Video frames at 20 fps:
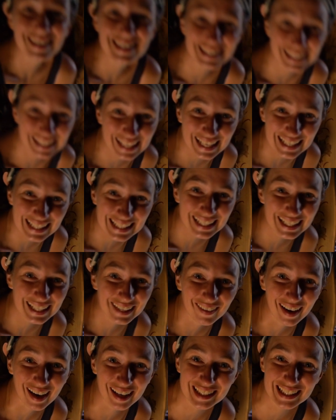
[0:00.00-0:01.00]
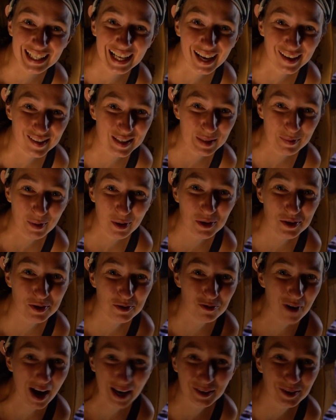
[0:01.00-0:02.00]
So the lady here actually has the
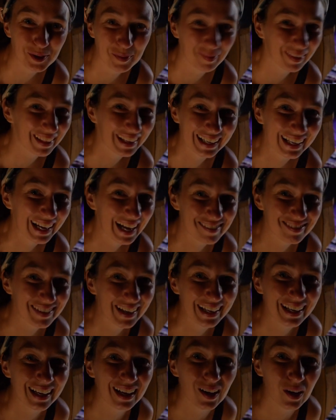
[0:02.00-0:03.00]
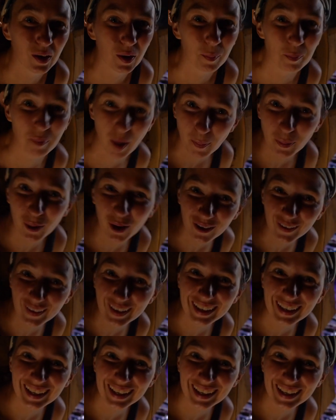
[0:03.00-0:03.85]
most random thing ever. Popcorn.